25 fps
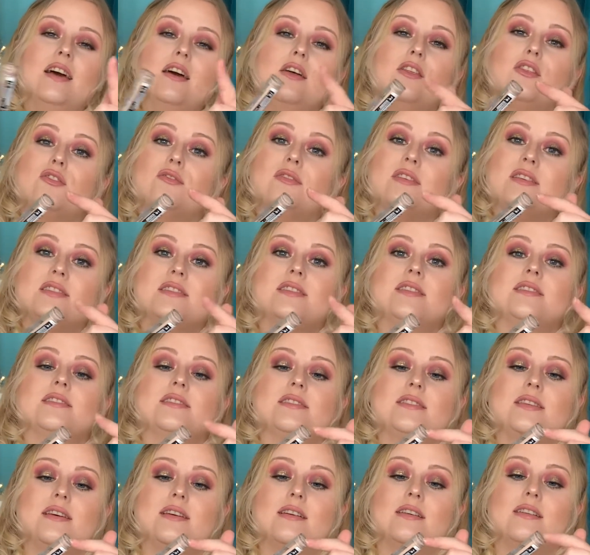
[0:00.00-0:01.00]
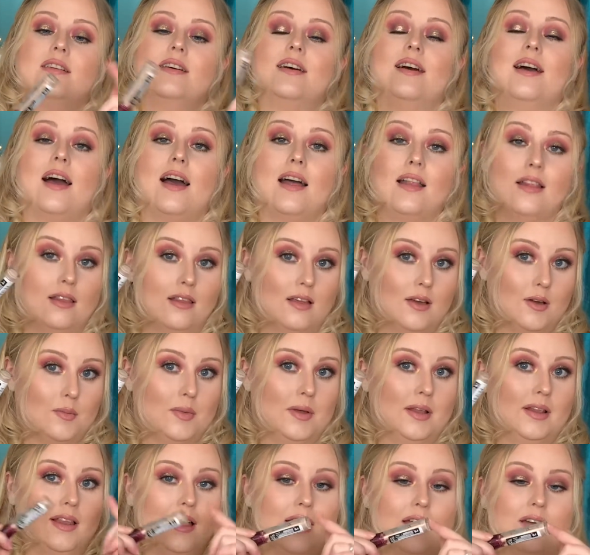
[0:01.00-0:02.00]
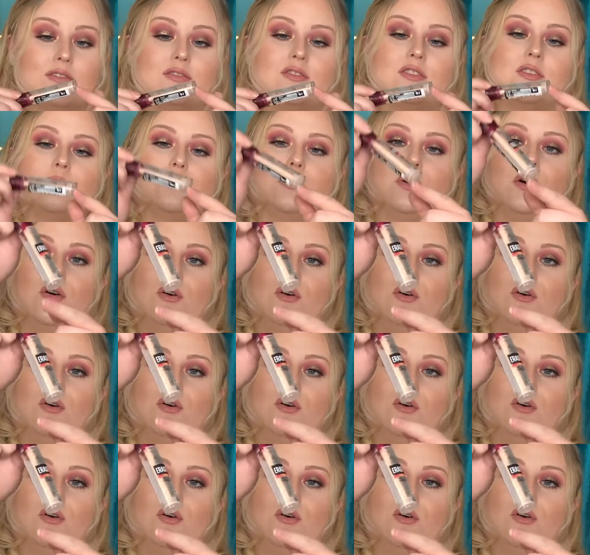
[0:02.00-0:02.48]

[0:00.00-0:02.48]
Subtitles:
There is still a little bit left, but